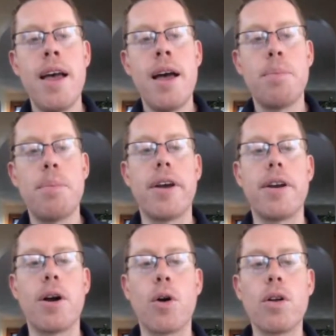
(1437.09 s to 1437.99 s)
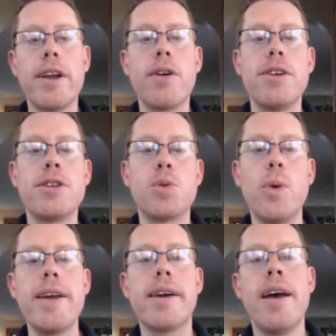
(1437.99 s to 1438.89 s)
But earlier this
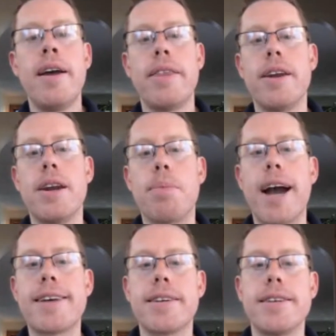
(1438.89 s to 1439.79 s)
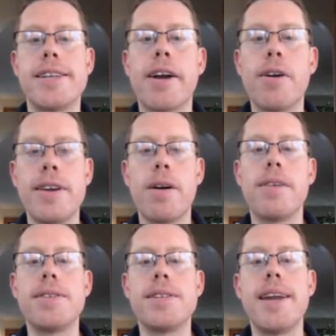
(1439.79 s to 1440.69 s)
week, the Nebraska Secretary
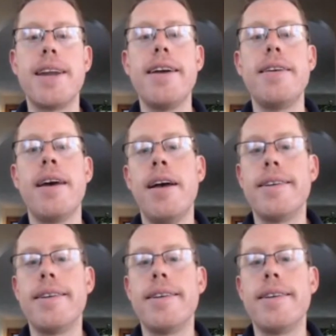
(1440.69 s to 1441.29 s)
of State